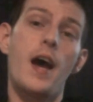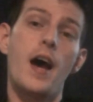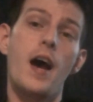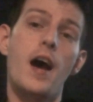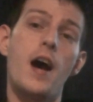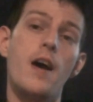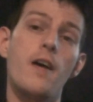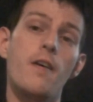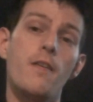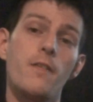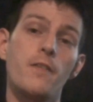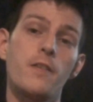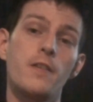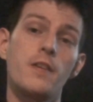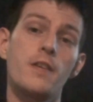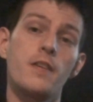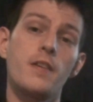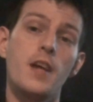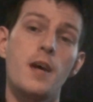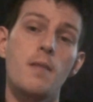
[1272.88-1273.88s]
Other
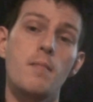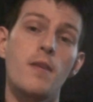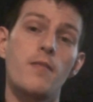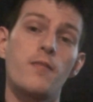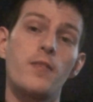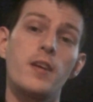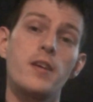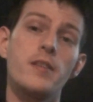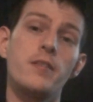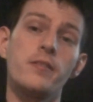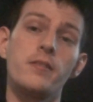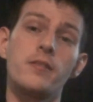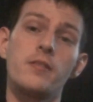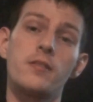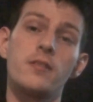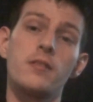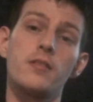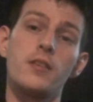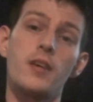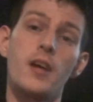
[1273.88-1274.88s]
than that, my
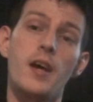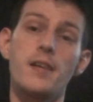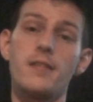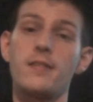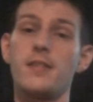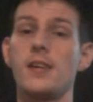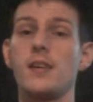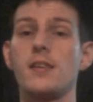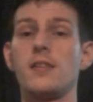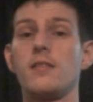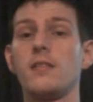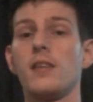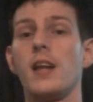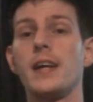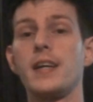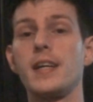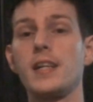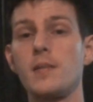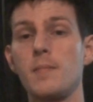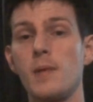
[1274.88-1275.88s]
friends, as I said,
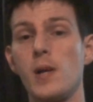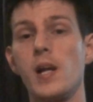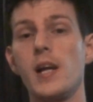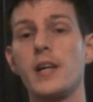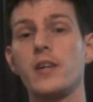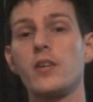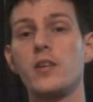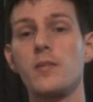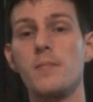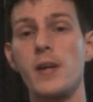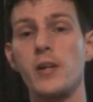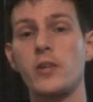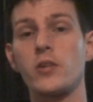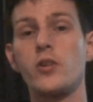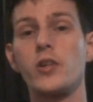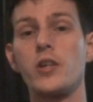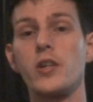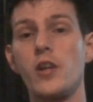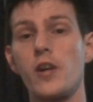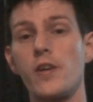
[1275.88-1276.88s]
hit the bell icon to make
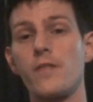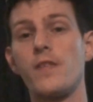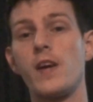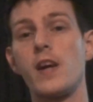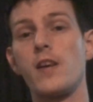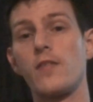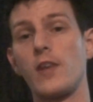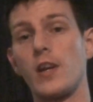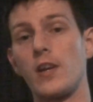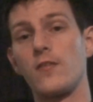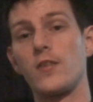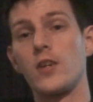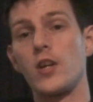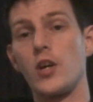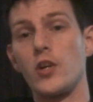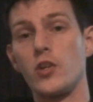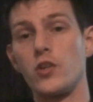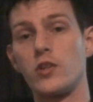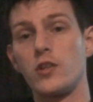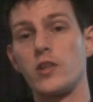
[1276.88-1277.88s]
sure you're notified of any
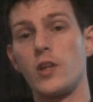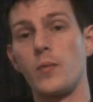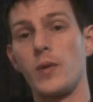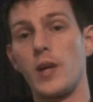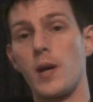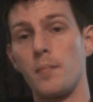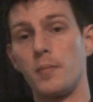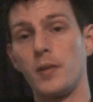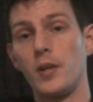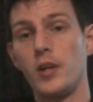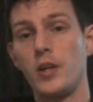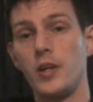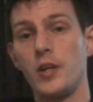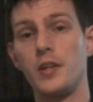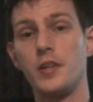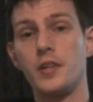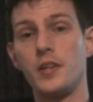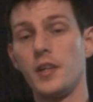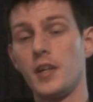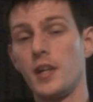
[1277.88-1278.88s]
videos that we upload.